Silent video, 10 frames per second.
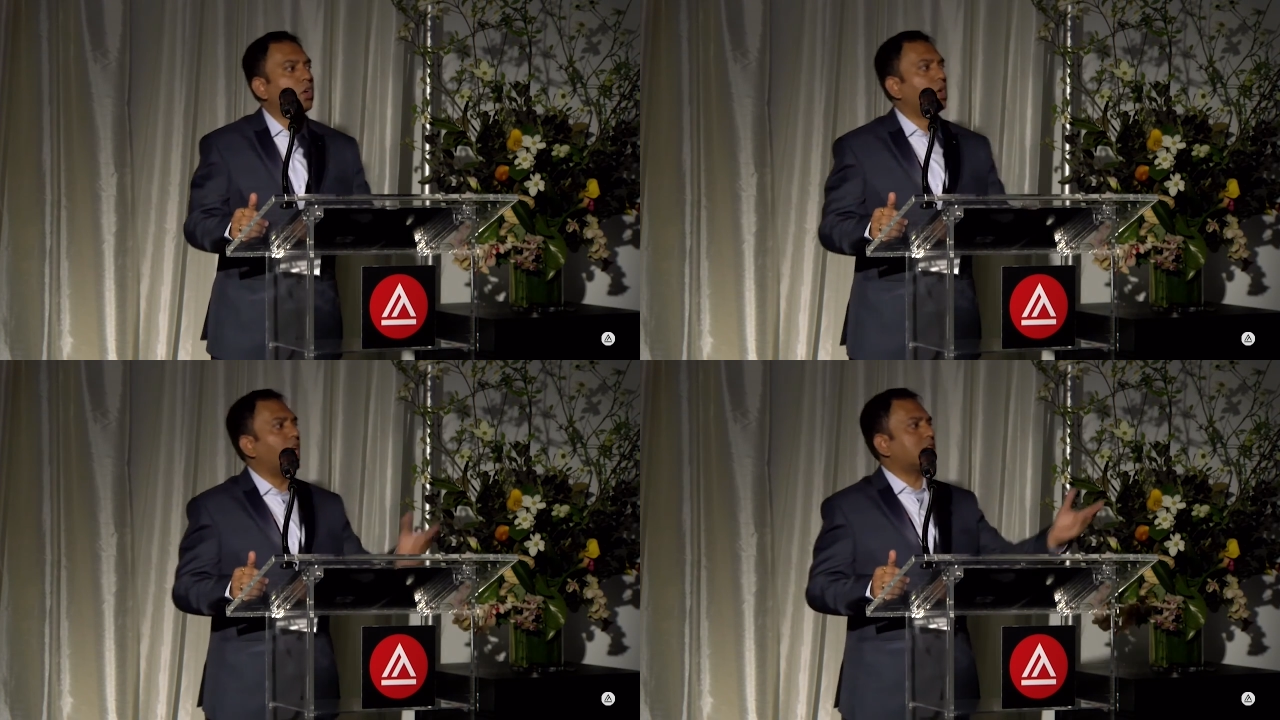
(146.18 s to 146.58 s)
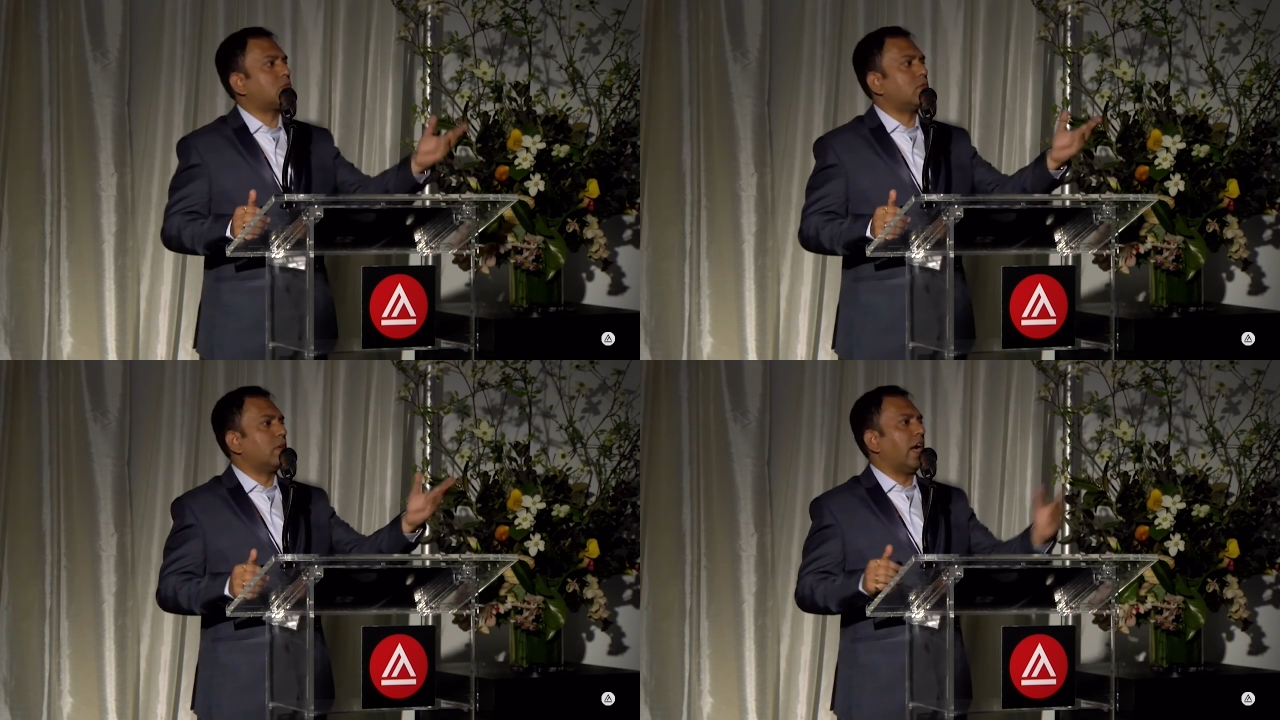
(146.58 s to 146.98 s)
Good
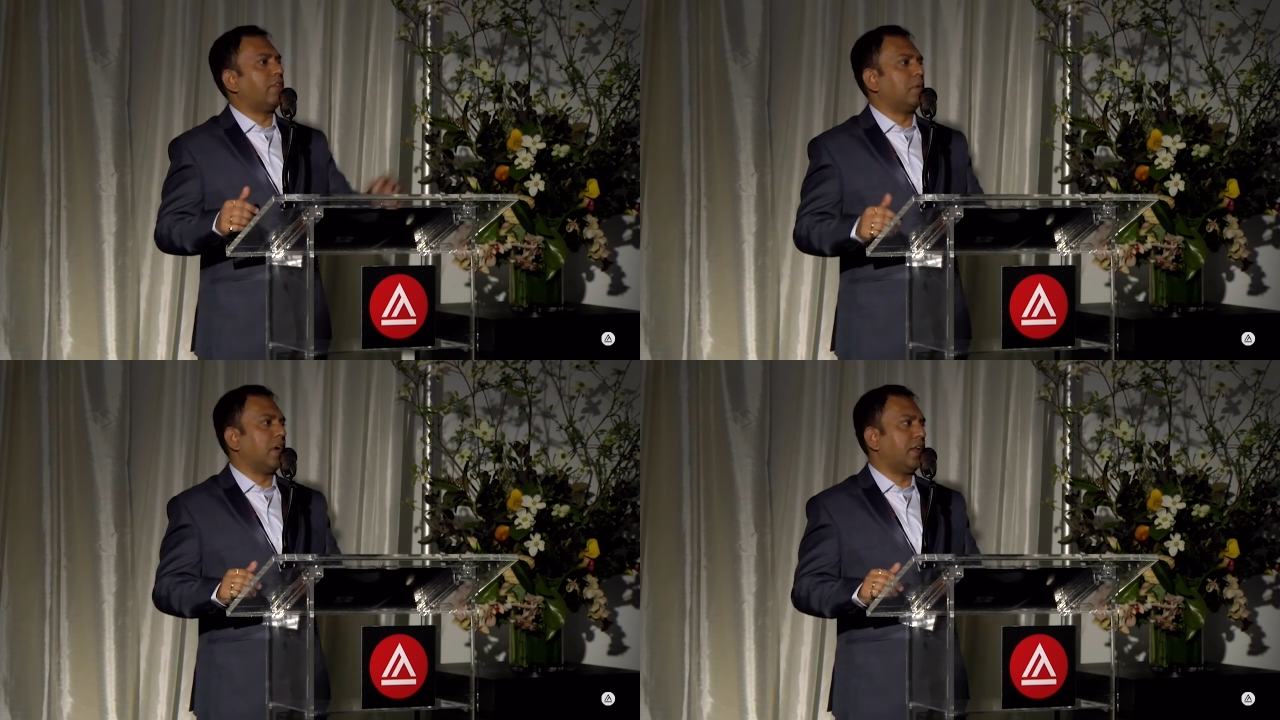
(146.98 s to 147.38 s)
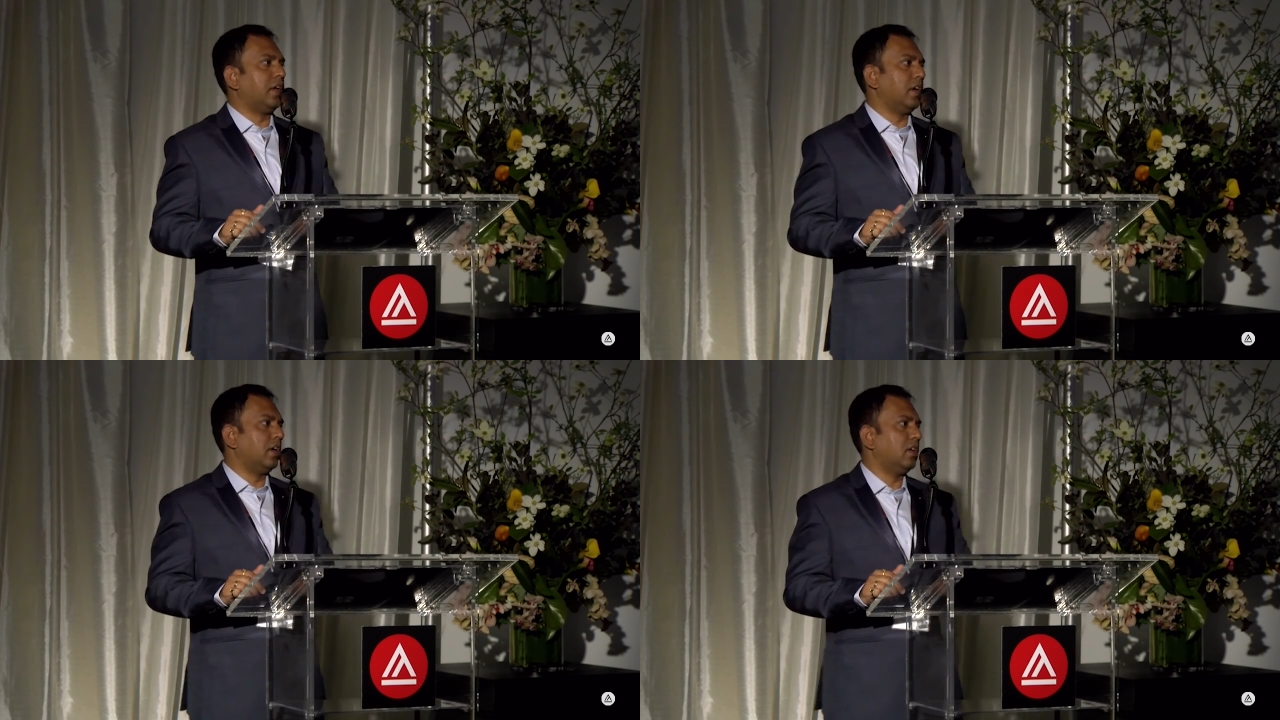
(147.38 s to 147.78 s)
luck to
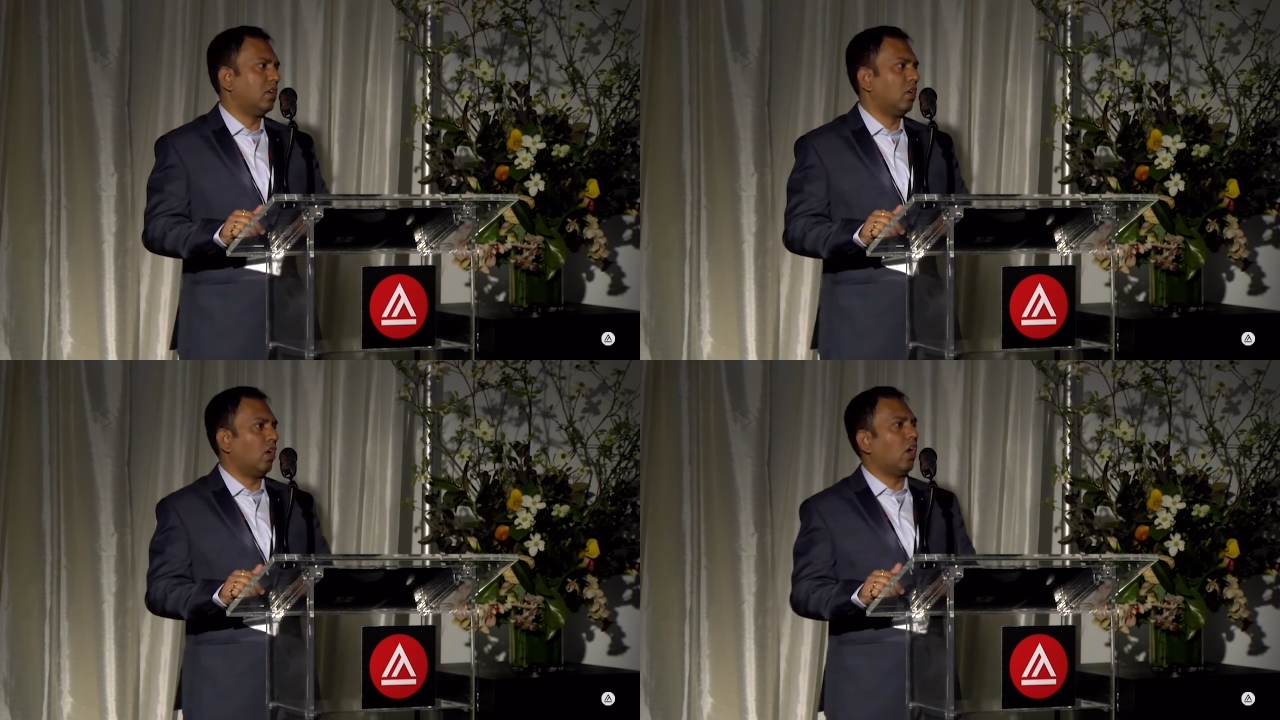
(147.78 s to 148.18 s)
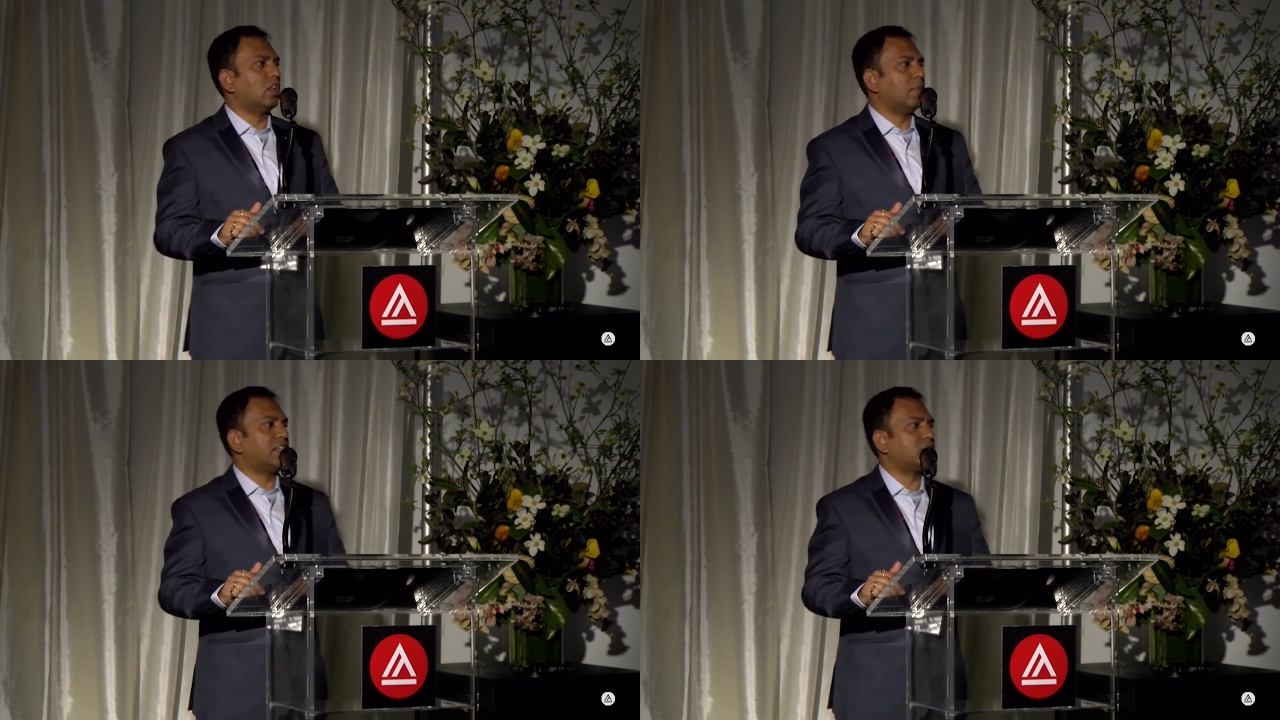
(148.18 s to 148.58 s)
everybody here. All
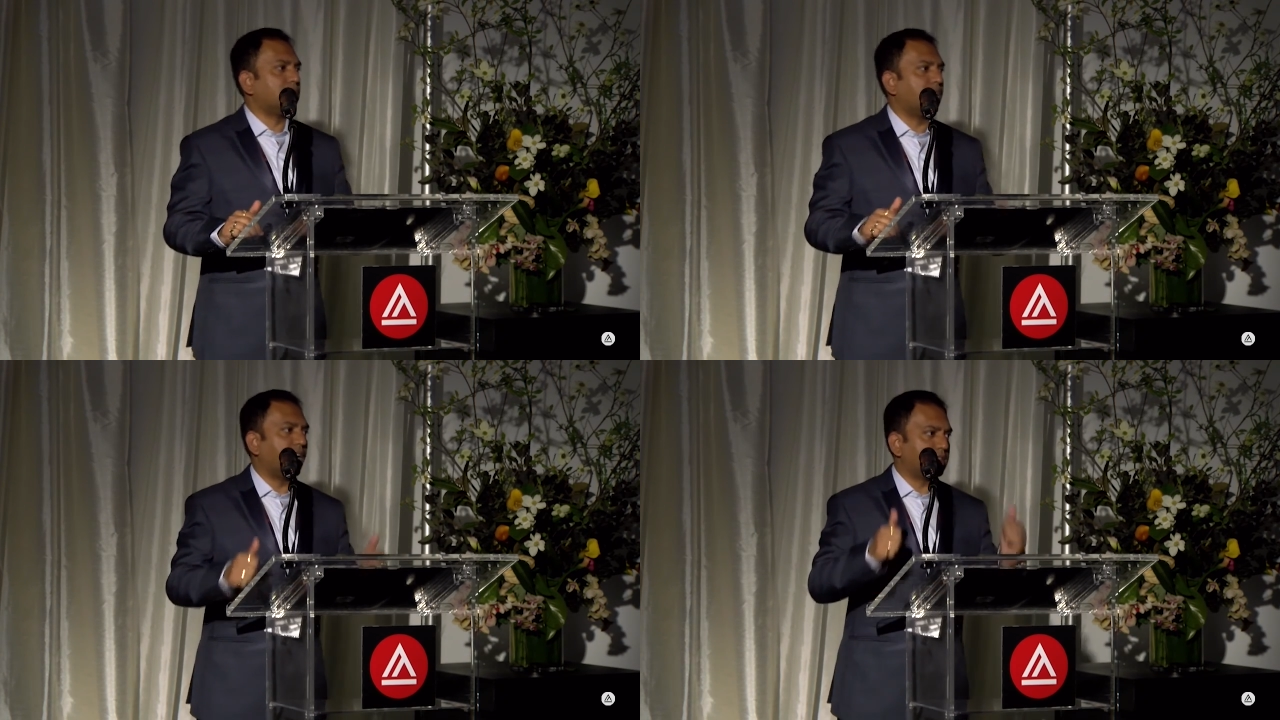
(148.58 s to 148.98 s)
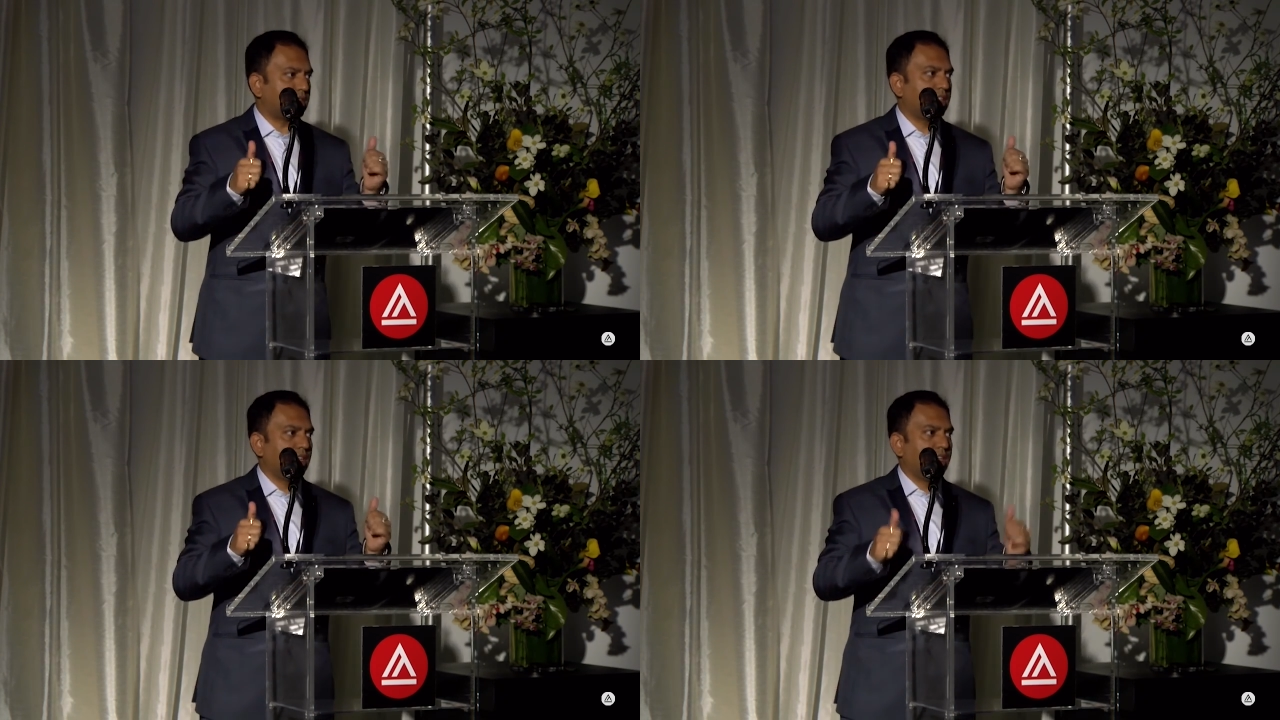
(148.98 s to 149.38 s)
the best, you guys.